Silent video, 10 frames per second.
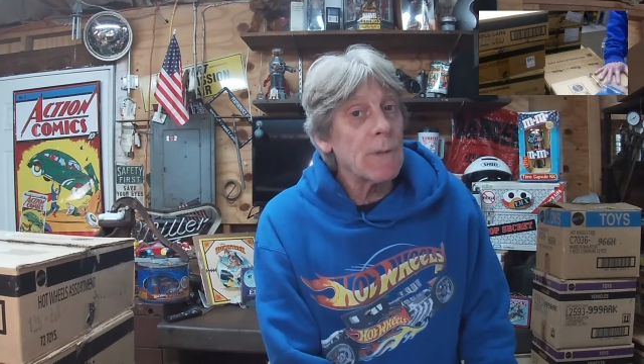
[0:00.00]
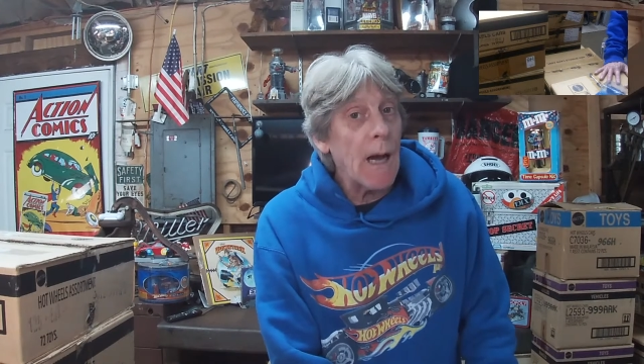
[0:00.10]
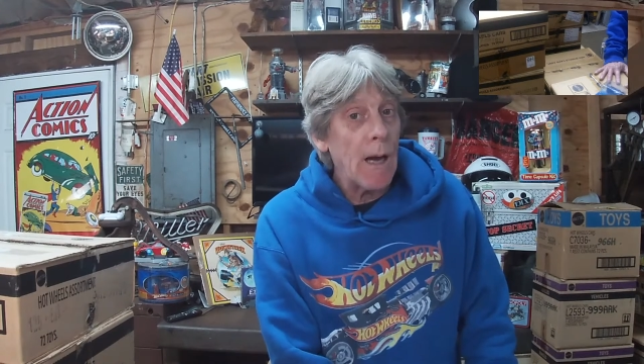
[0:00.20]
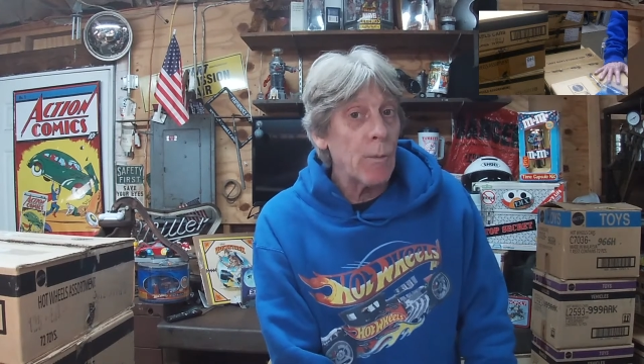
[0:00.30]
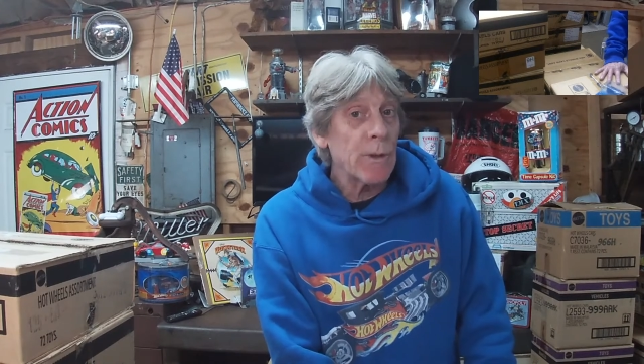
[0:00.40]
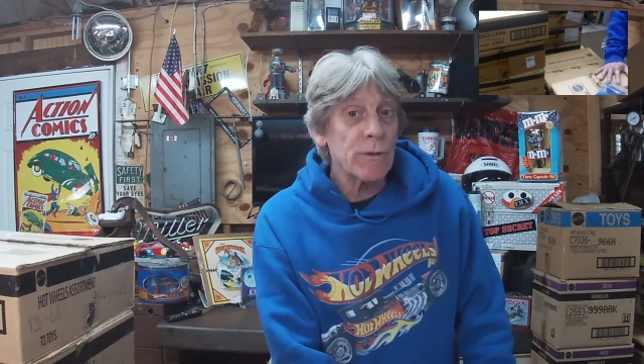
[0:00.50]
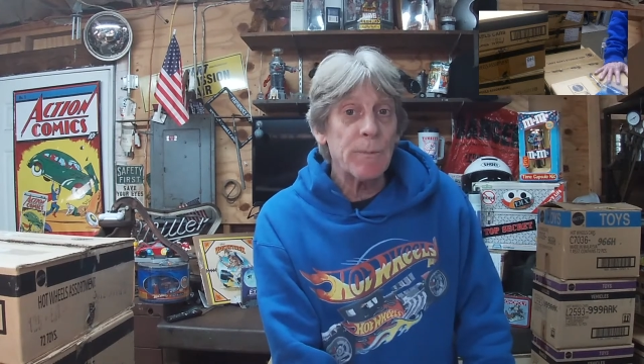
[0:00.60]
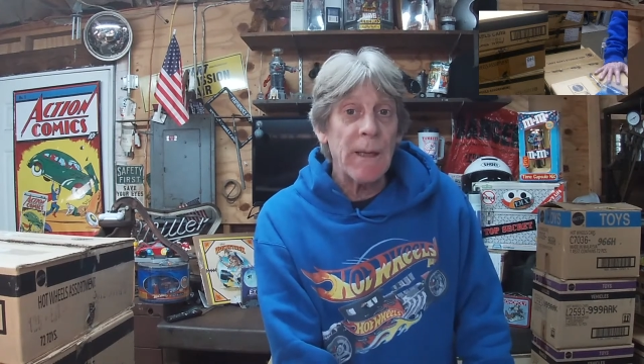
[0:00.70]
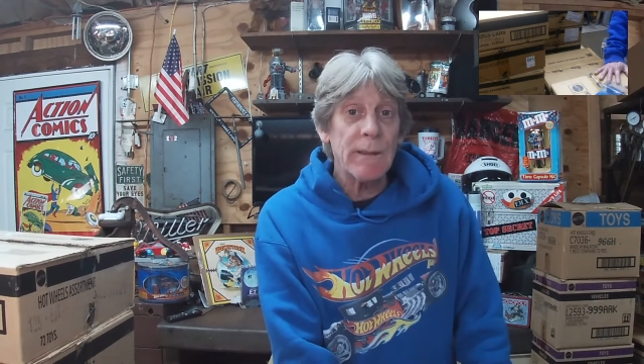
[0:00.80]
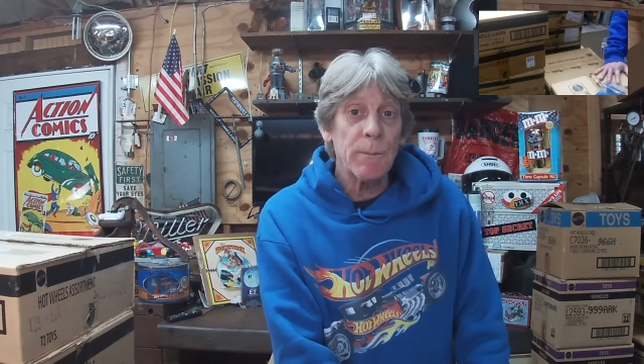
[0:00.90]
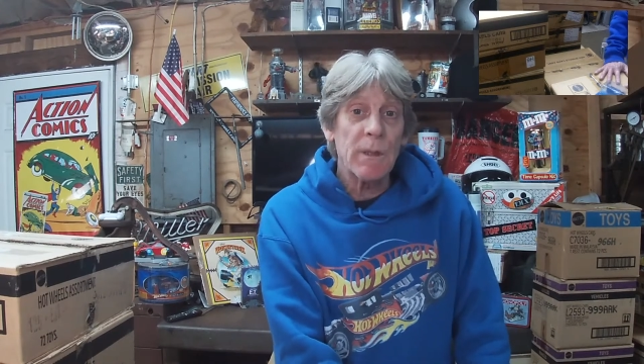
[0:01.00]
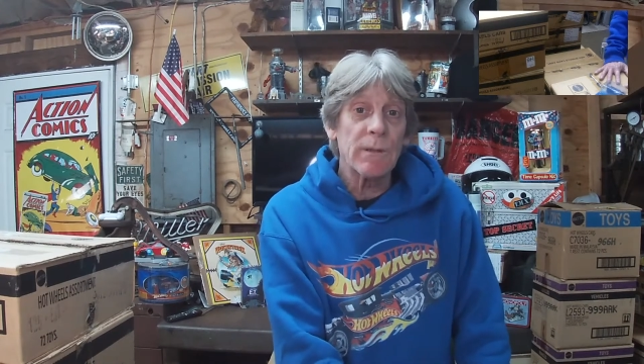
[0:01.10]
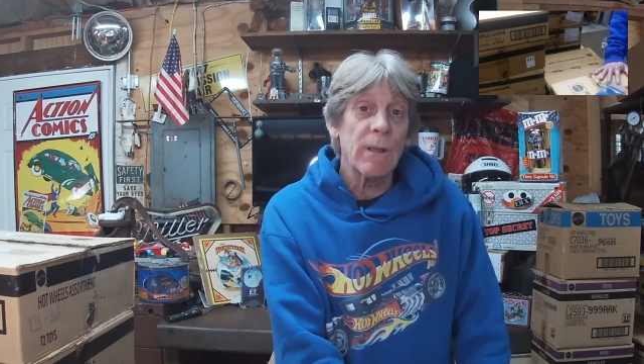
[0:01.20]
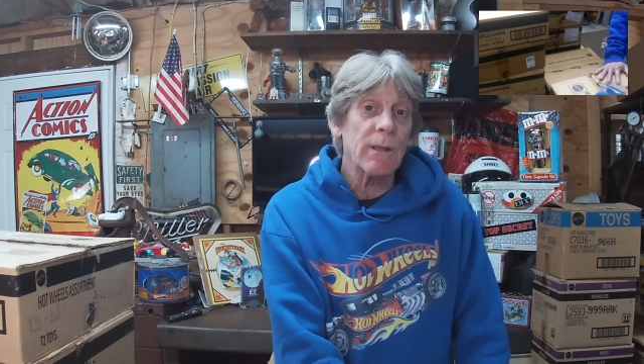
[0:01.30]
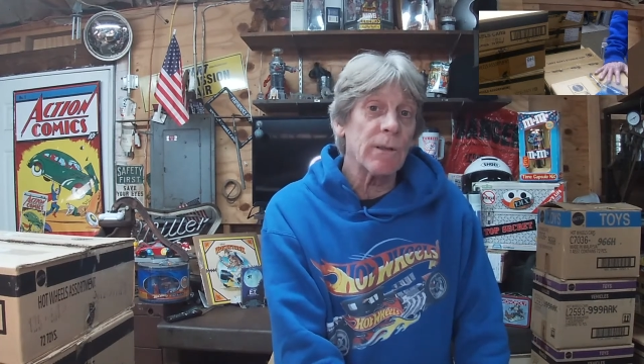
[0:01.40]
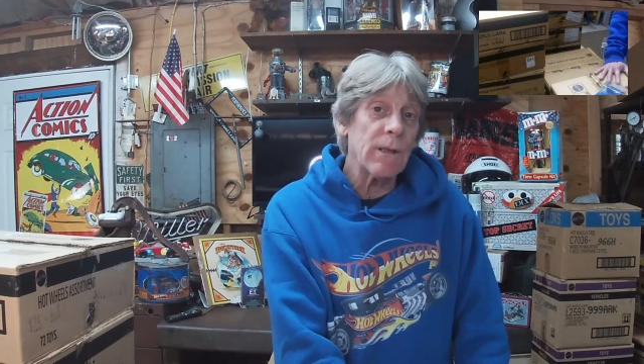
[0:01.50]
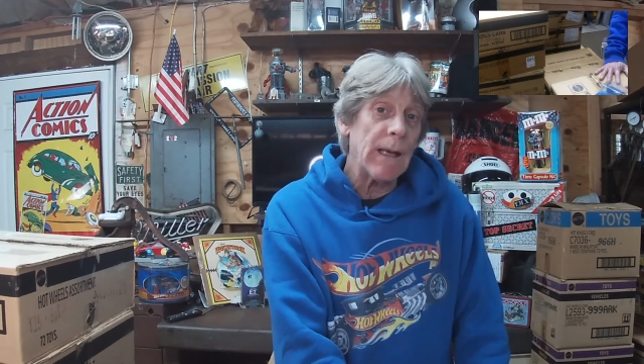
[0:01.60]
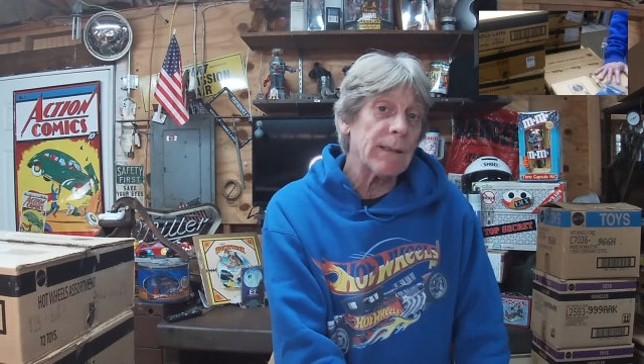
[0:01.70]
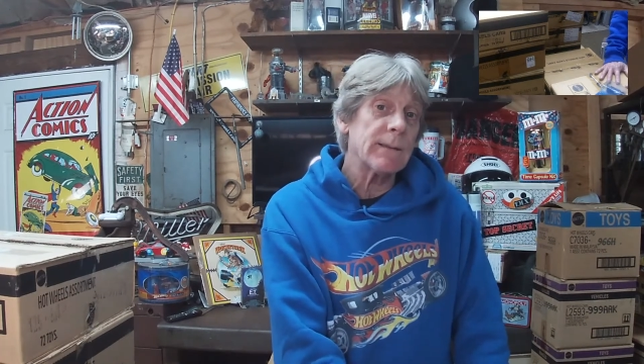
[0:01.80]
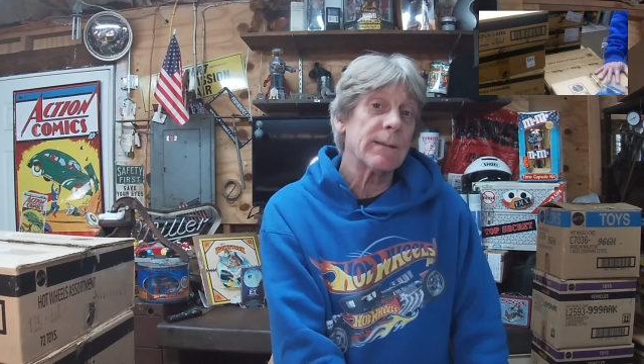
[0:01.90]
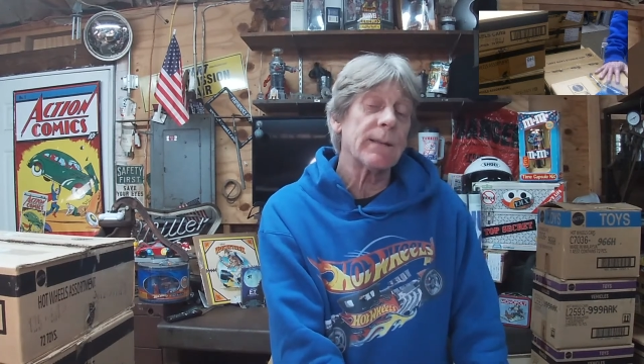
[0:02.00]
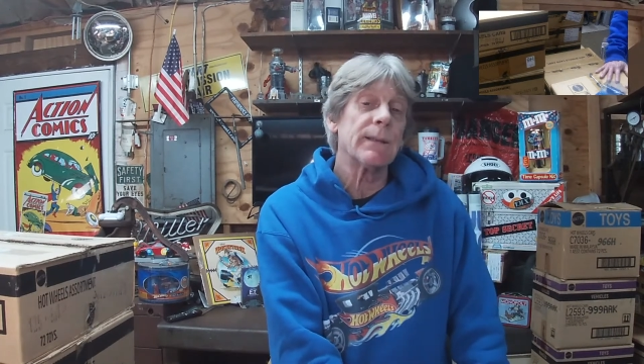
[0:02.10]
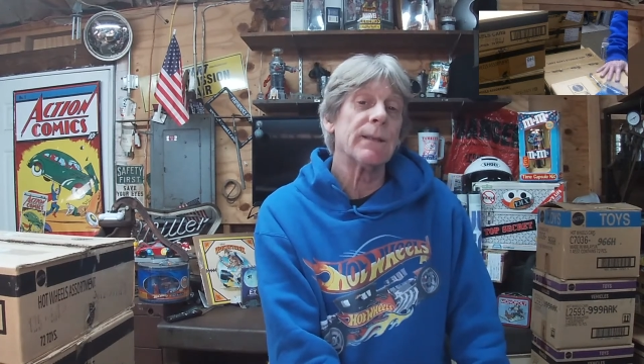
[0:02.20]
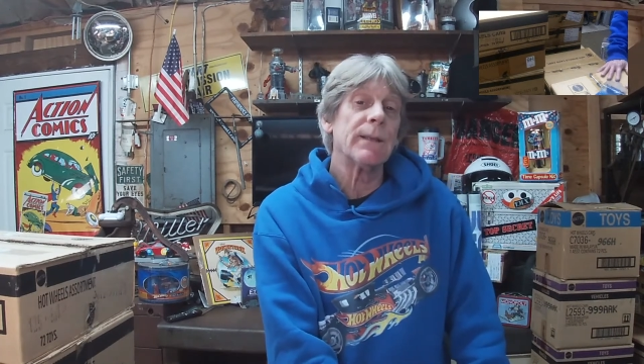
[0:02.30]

Hot Wheels made them to collect,